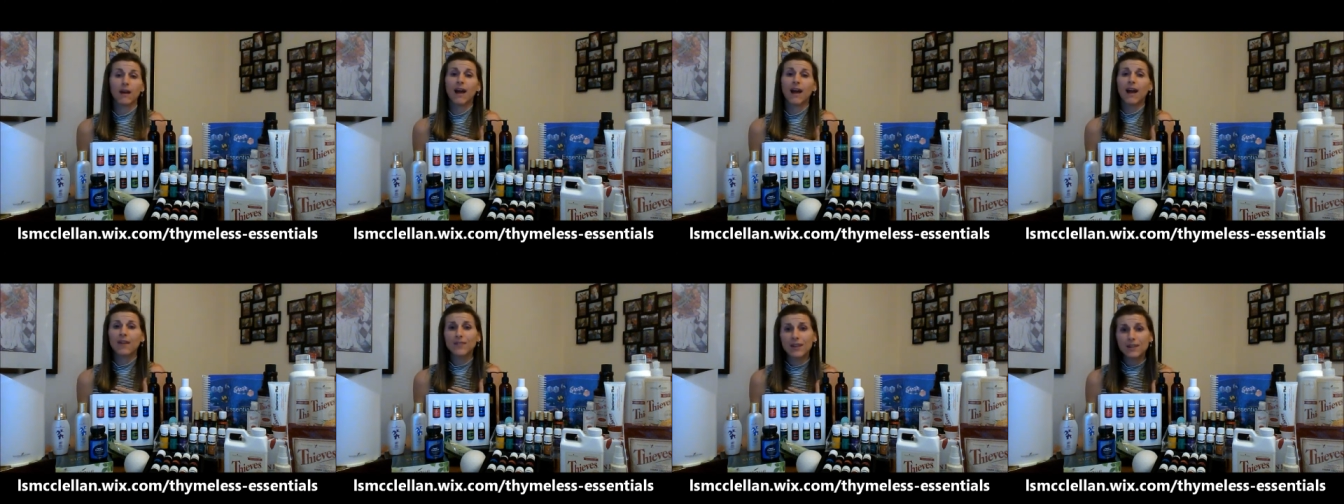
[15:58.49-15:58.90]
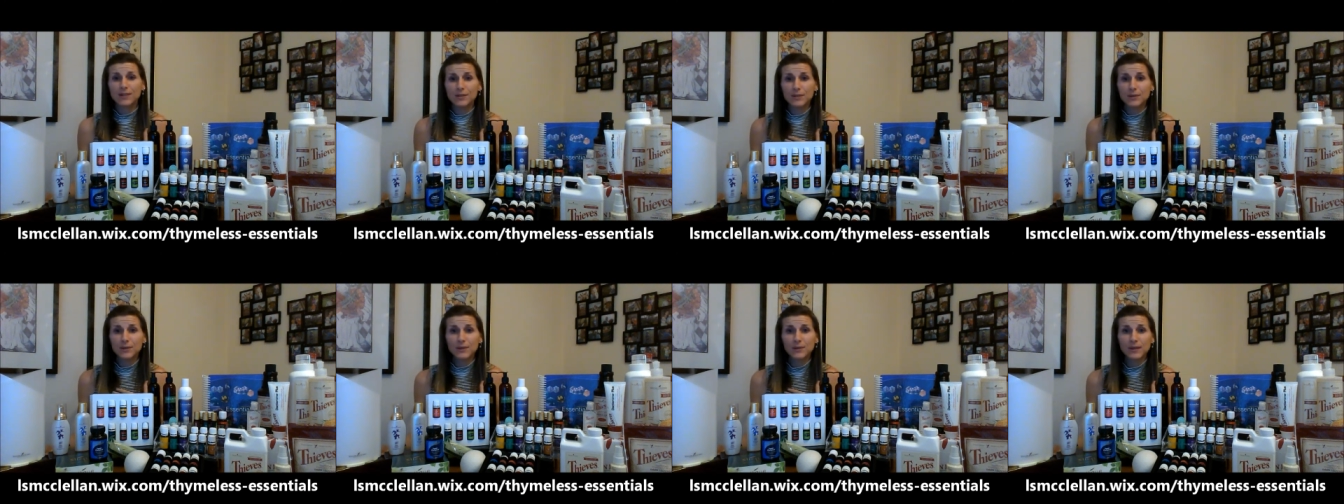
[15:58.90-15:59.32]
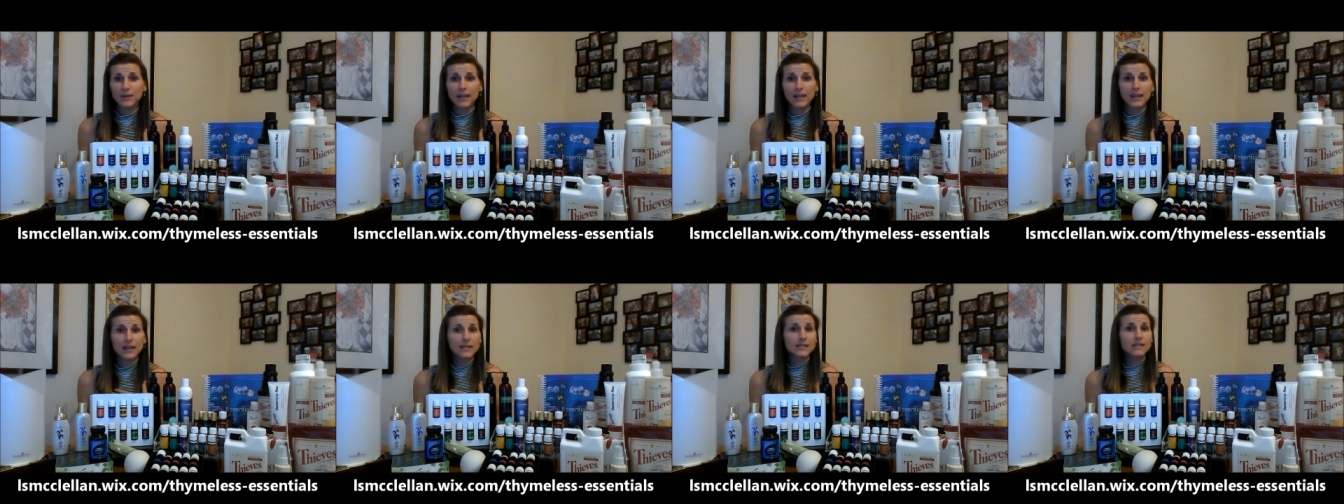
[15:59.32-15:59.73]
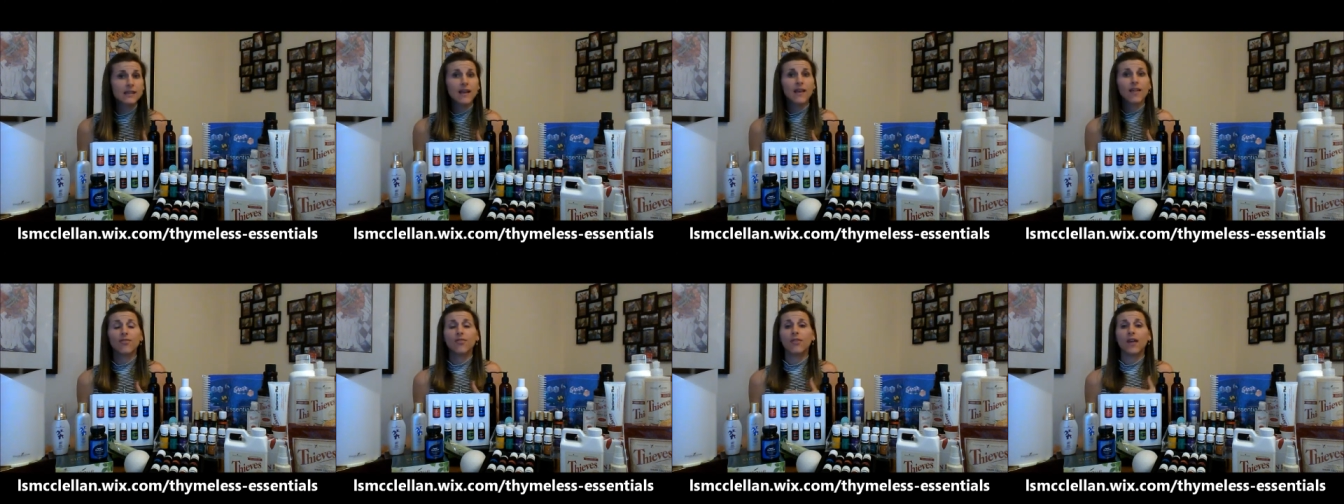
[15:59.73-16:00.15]
I've got 2 little kids.
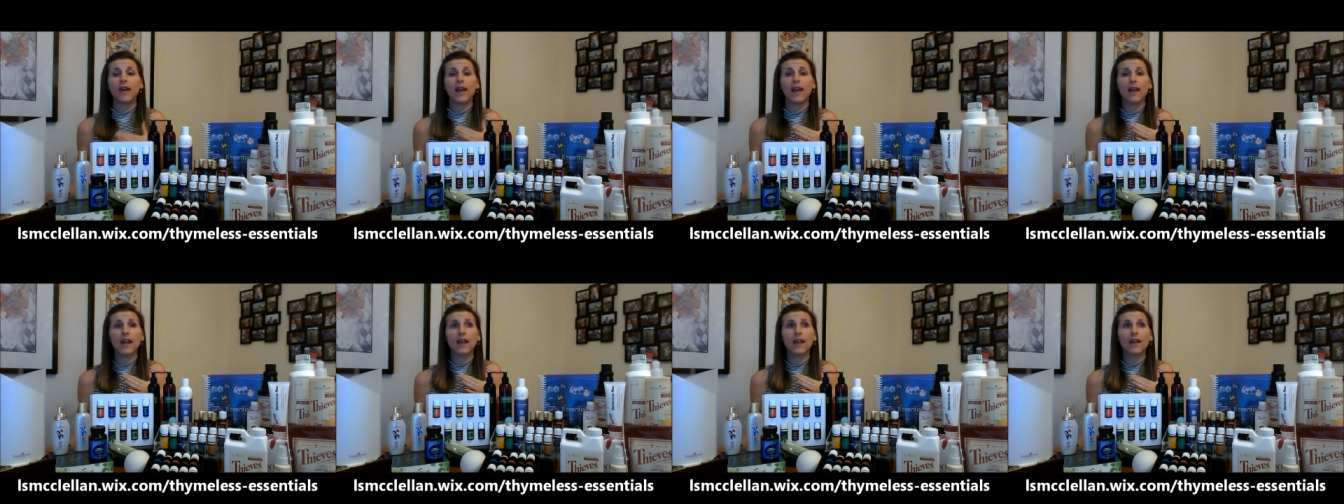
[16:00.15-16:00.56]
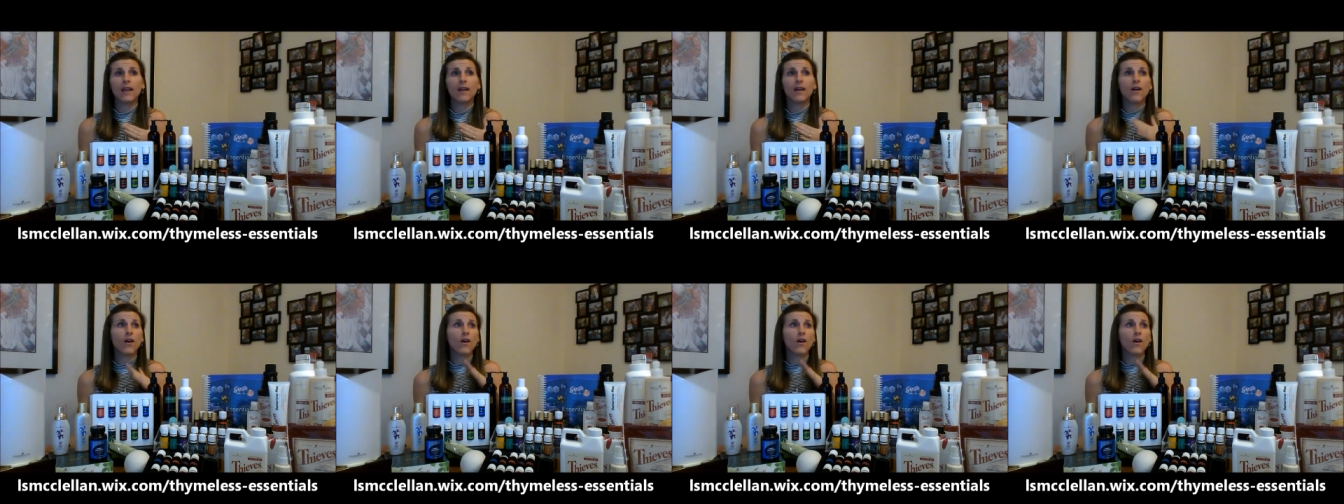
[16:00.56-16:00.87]
They